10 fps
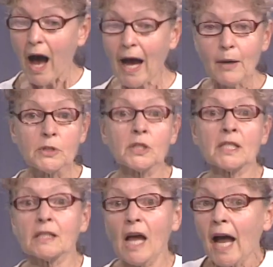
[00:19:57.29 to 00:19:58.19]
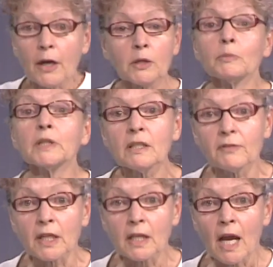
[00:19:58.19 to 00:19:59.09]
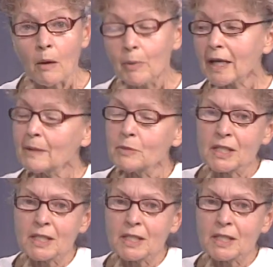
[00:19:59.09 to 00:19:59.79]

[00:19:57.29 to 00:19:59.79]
I couldn't believe it, but I'm